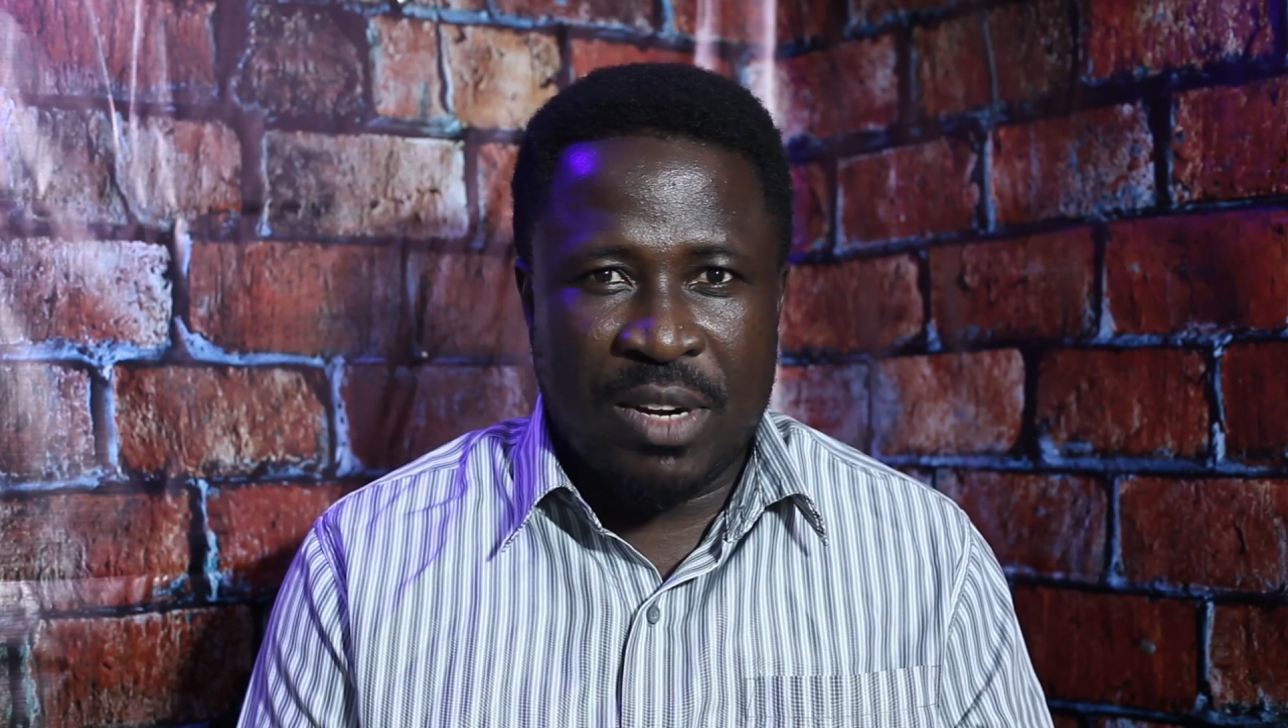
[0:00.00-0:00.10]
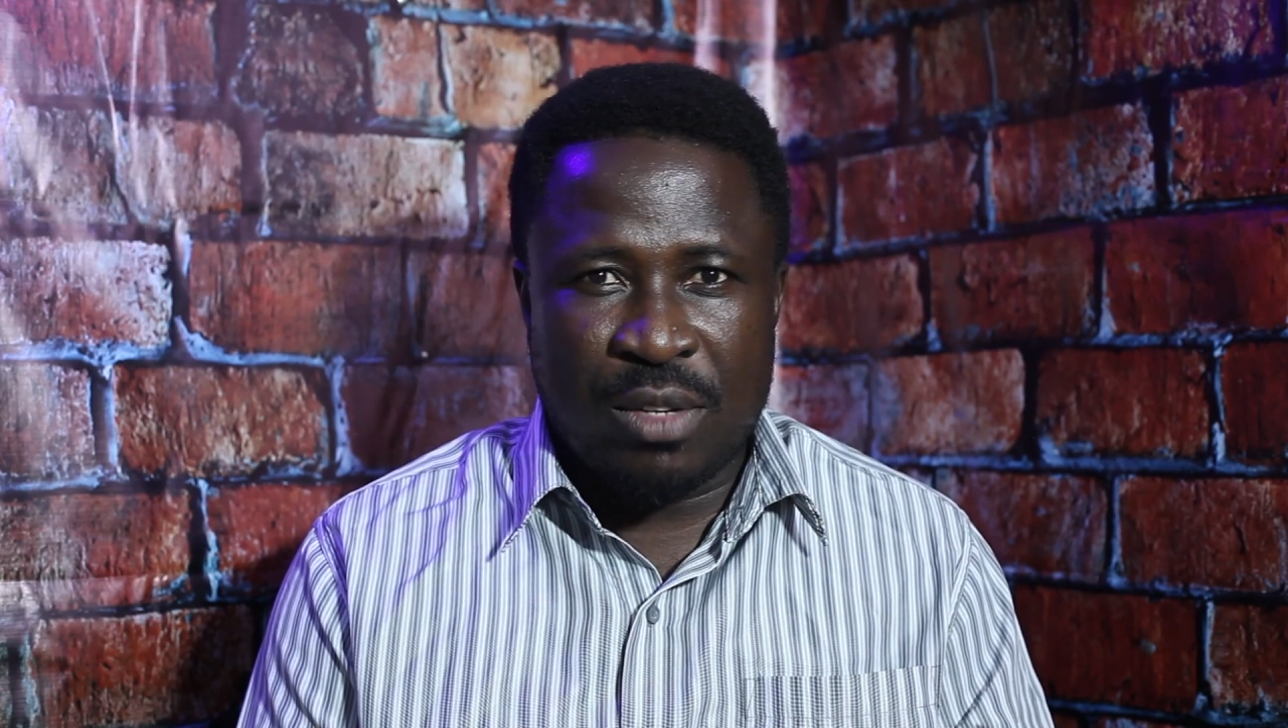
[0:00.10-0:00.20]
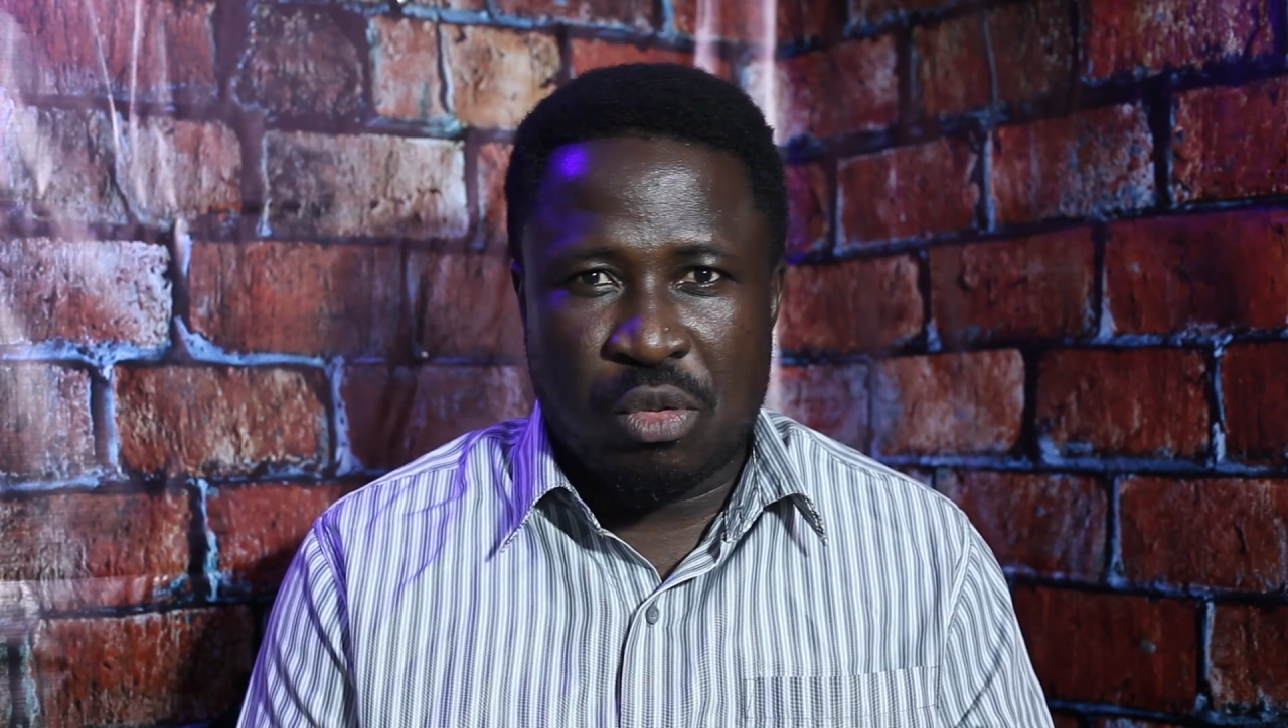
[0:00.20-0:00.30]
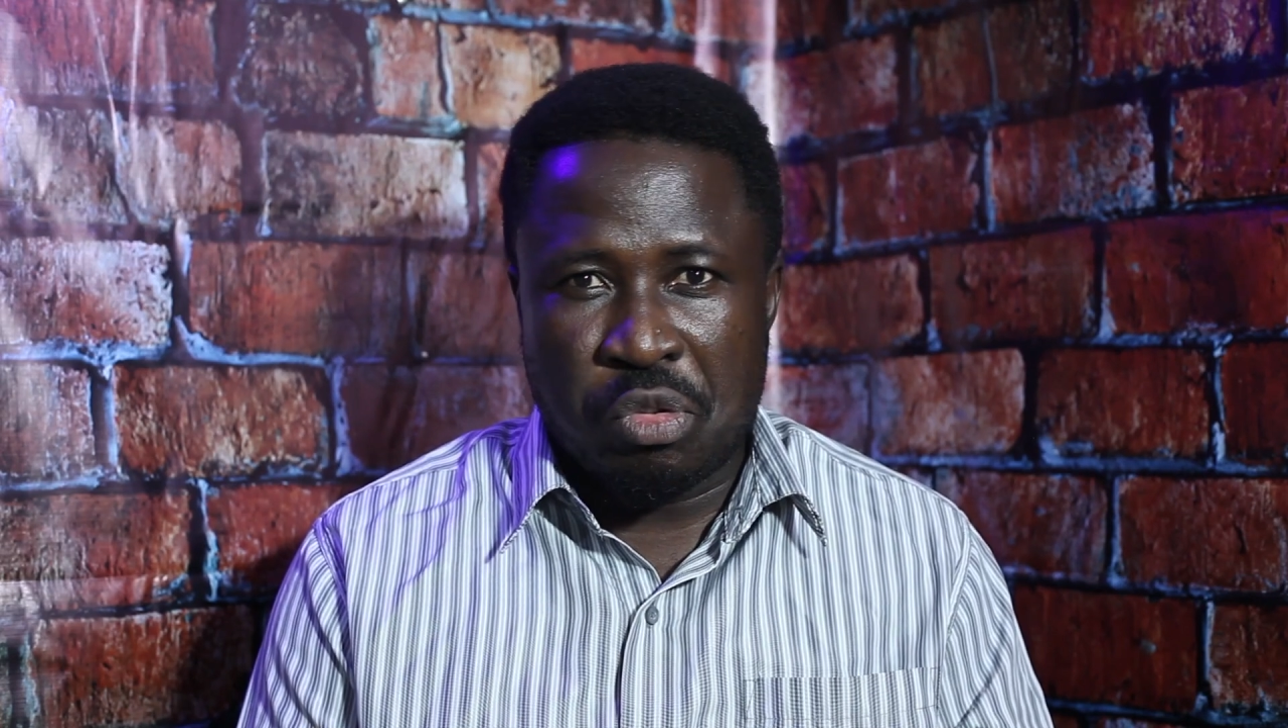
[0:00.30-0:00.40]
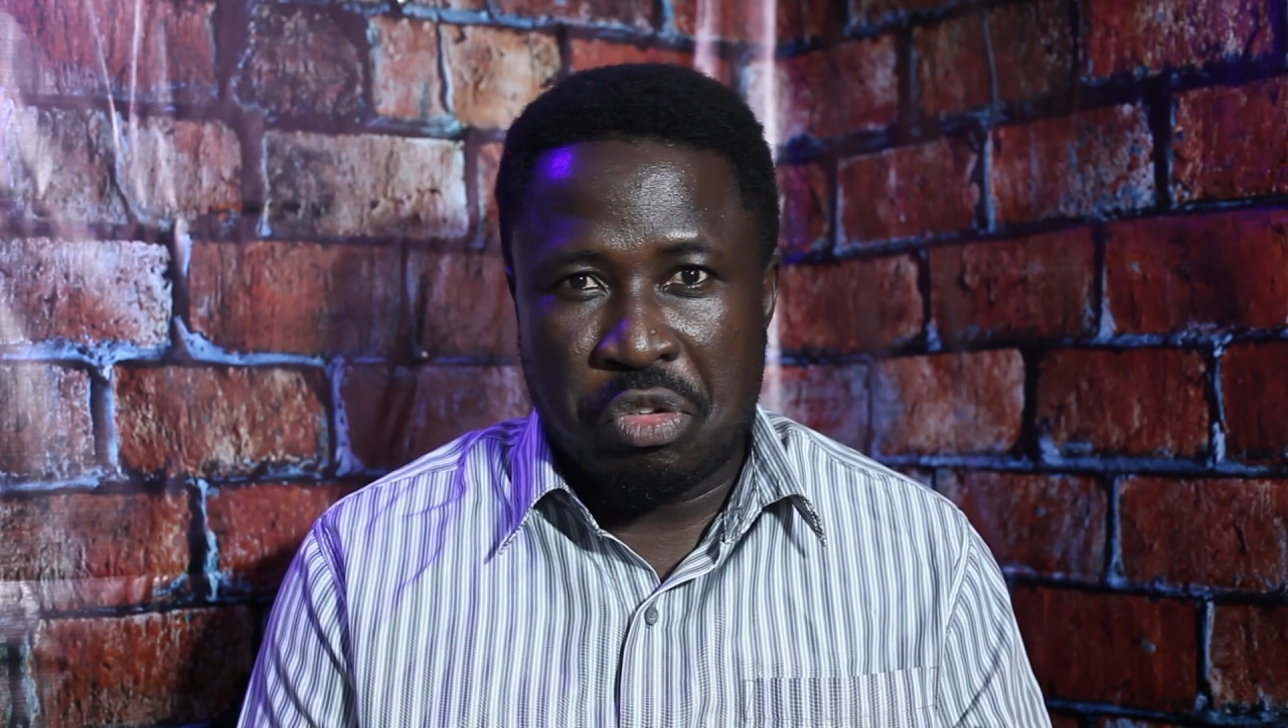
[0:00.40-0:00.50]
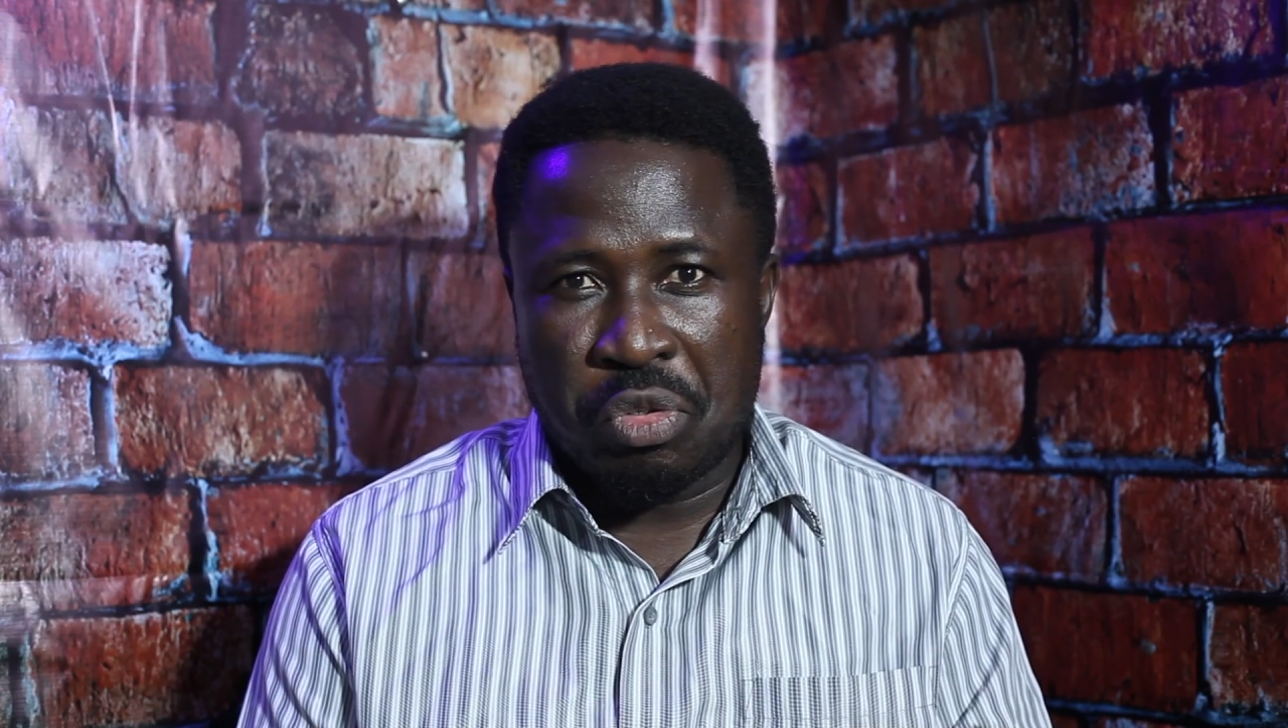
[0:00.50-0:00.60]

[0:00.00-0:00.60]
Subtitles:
the tools